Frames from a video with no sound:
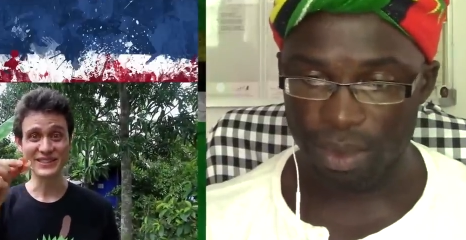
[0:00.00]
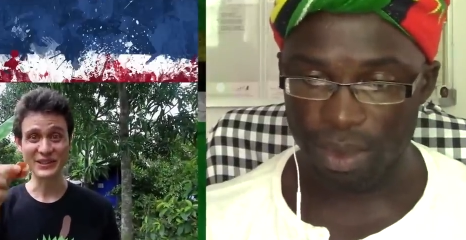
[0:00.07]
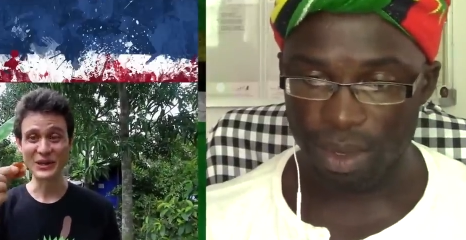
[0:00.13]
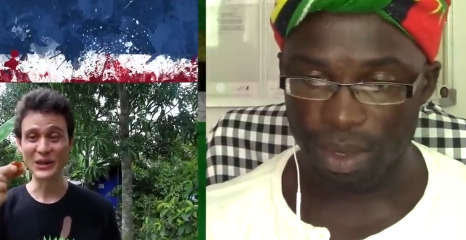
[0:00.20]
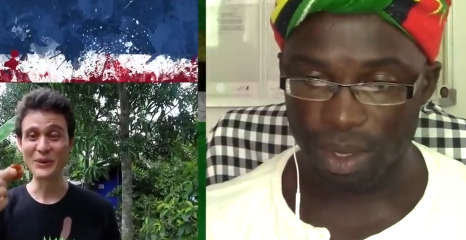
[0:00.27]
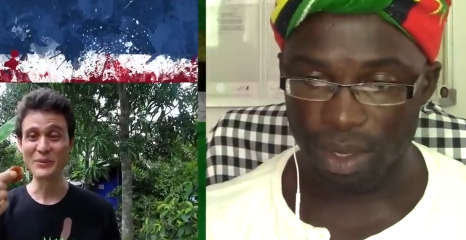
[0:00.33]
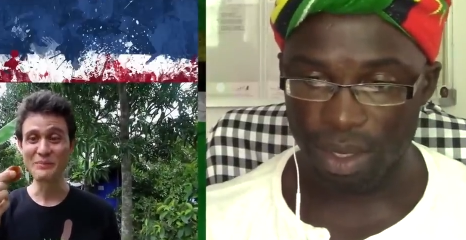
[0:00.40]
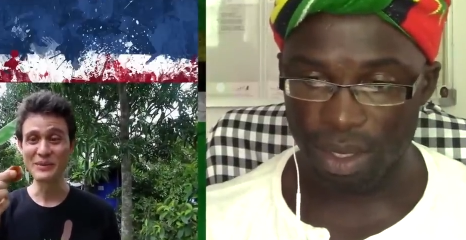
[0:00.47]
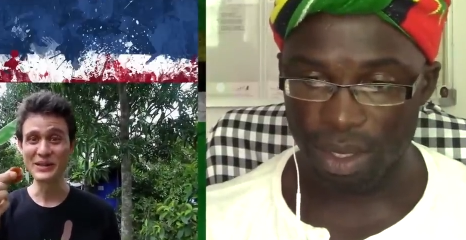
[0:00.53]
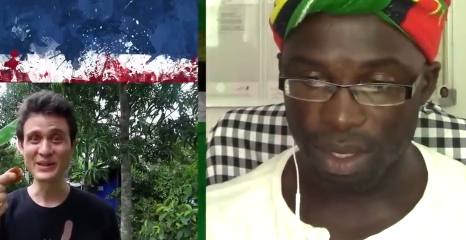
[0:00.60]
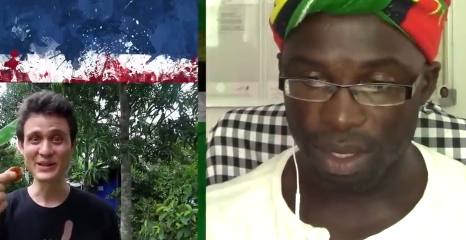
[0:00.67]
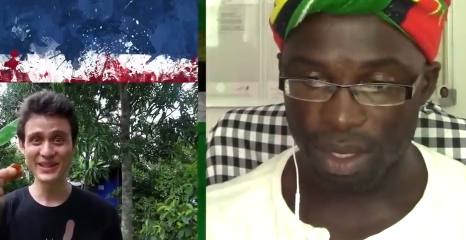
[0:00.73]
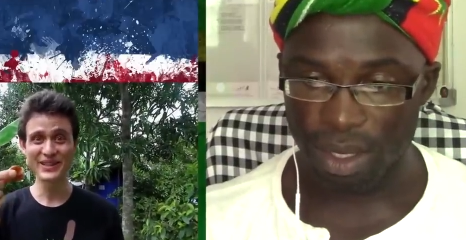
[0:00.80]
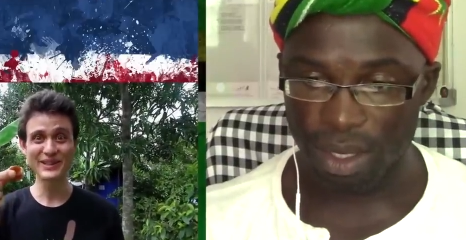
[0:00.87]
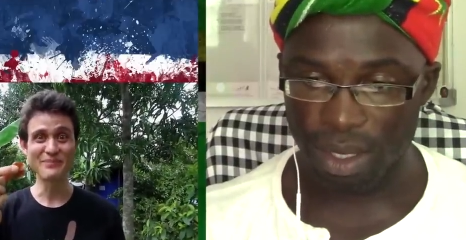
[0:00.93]
Speaker 1: like all
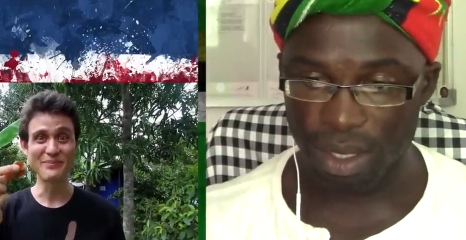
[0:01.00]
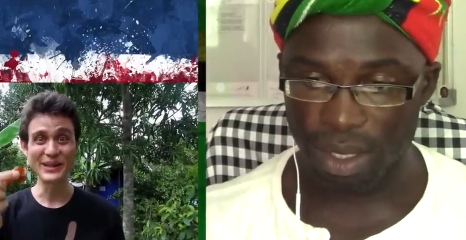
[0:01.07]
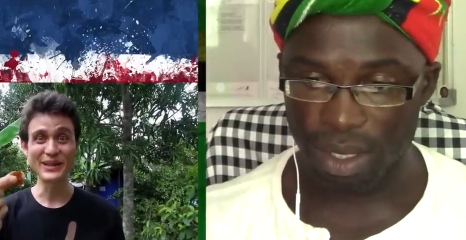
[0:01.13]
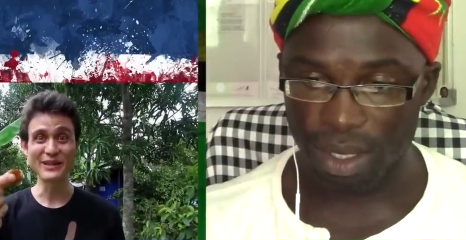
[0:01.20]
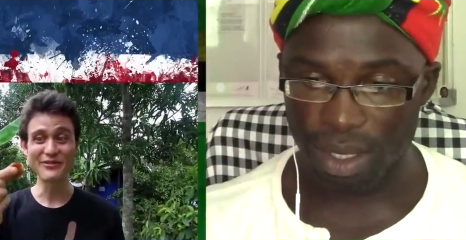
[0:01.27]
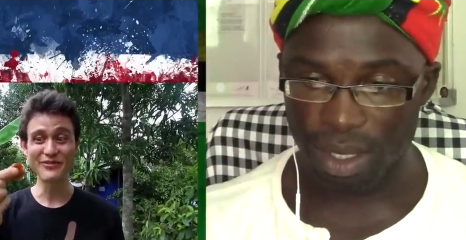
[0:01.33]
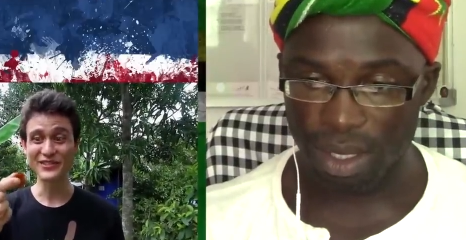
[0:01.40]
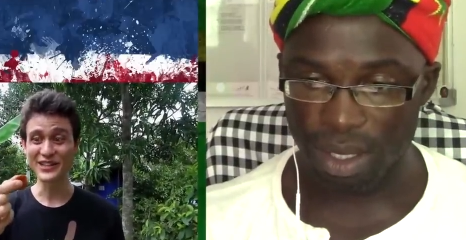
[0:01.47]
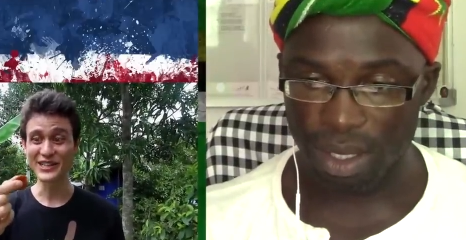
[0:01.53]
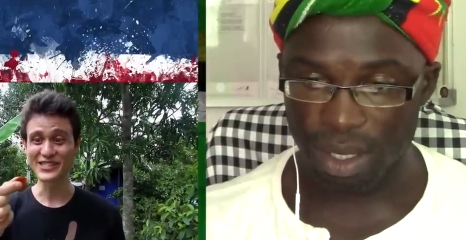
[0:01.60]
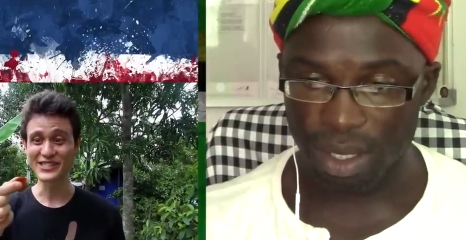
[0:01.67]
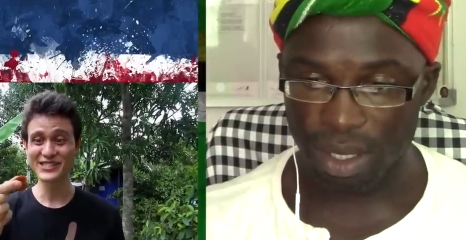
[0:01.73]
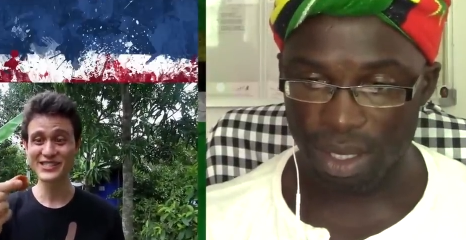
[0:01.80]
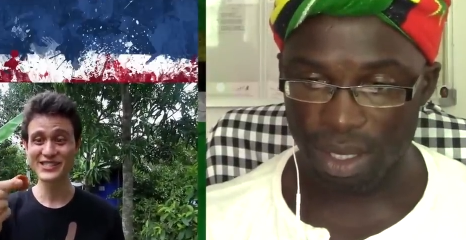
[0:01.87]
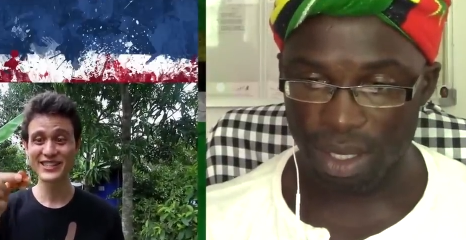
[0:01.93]
meat, meaty
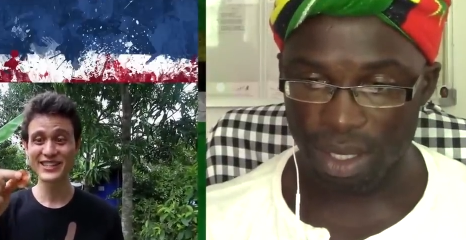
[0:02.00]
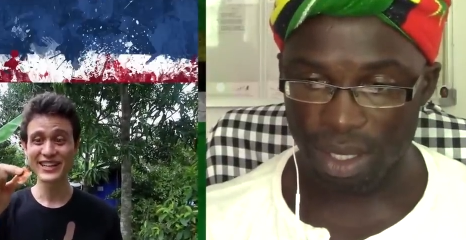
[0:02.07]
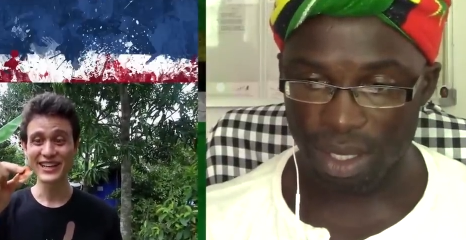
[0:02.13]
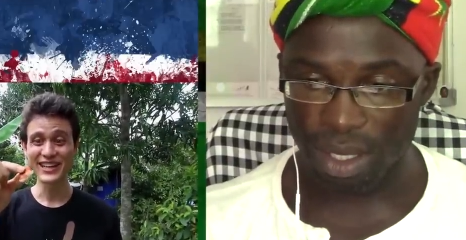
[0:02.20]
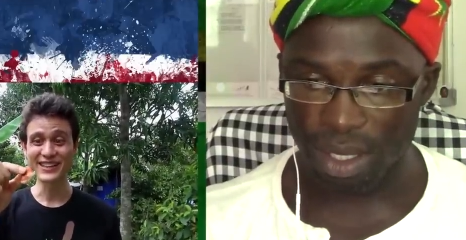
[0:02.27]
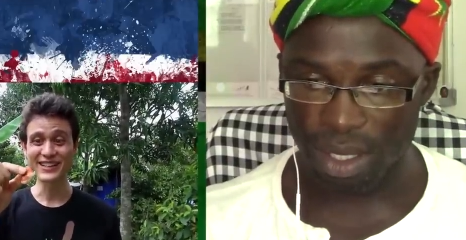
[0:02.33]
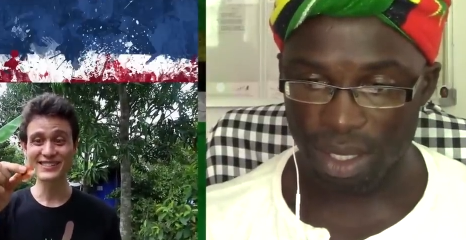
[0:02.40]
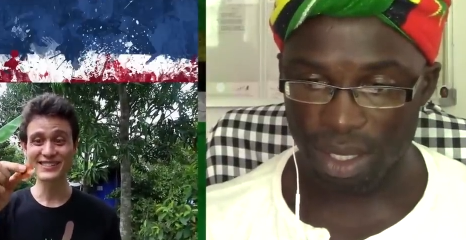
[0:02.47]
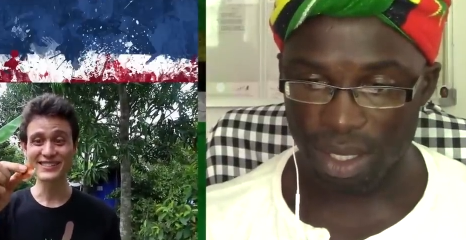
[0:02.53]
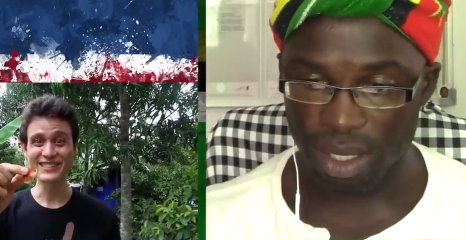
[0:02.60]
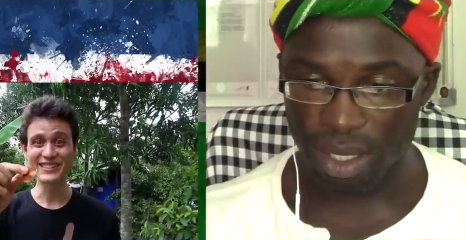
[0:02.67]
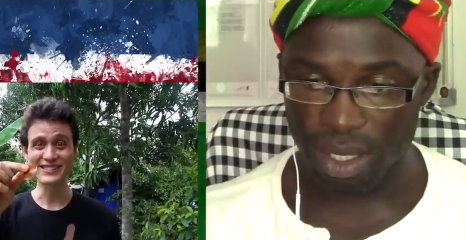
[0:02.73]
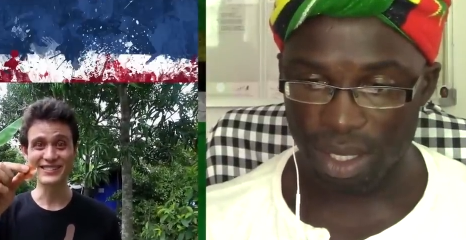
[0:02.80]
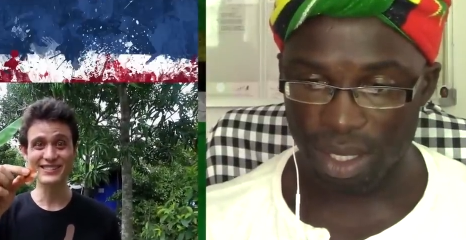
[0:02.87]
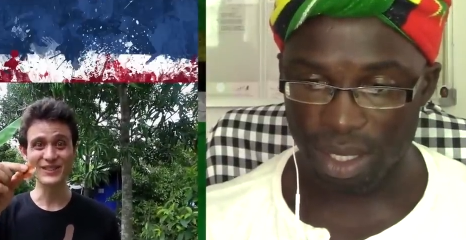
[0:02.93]
flesh, and the
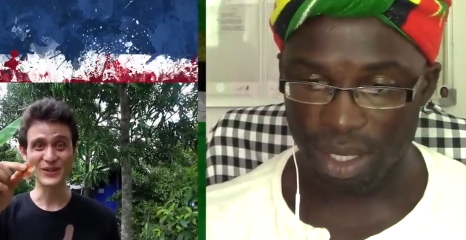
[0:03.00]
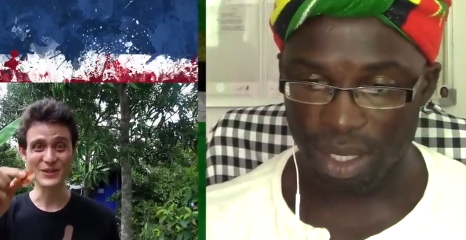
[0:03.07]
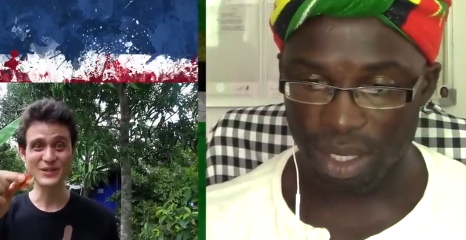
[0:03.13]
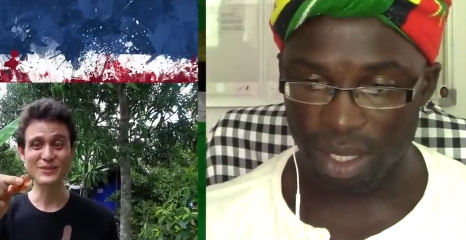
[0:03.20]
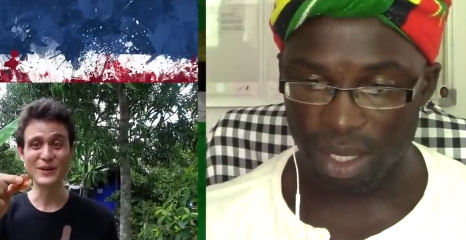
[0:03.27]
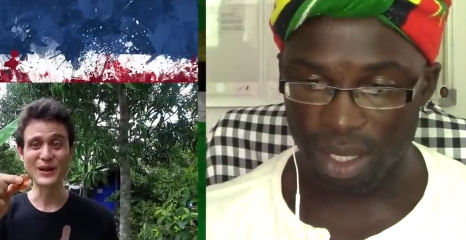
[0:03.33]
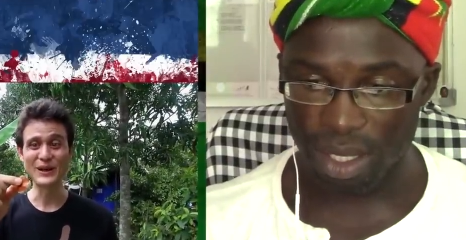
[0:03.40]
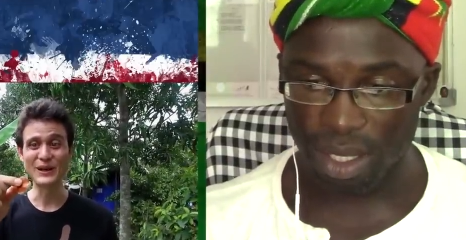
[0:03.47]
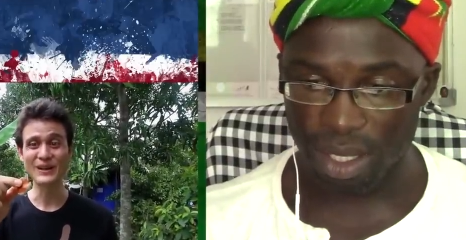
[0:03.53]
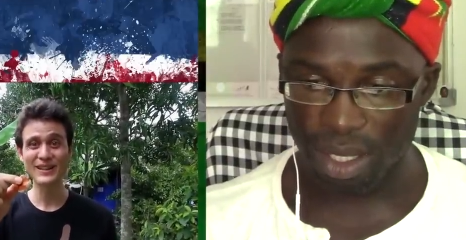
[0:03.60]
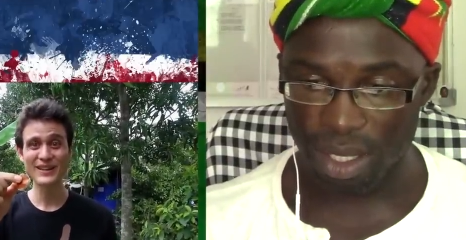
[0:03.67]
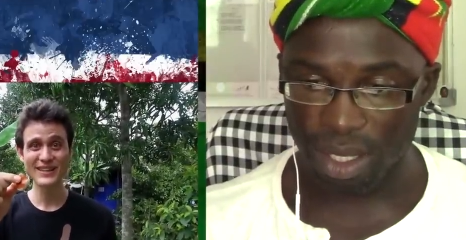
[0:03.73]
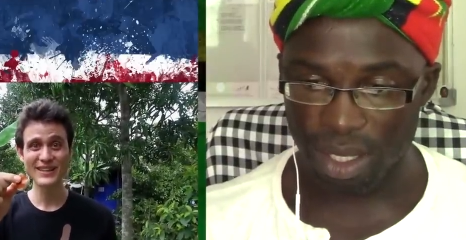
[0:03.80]
seed is so small.